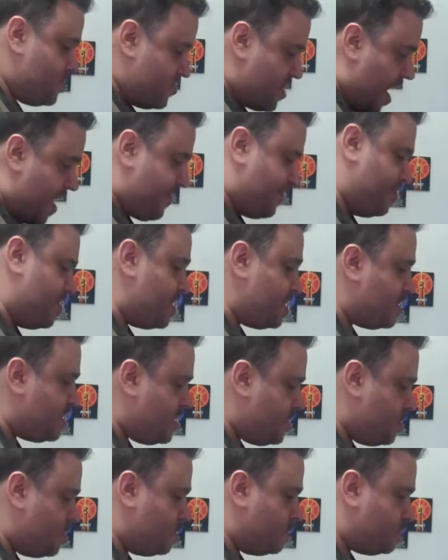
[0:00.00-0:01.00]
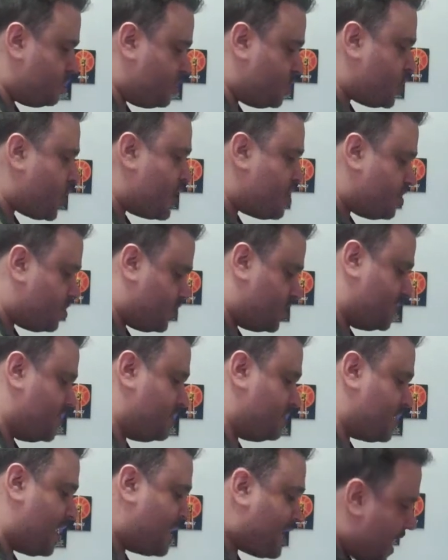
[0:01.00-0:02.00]
Definitely use cheddar
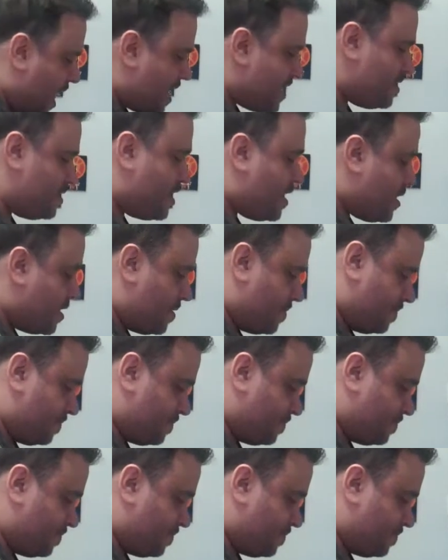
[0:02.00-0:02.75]
cheese like I did.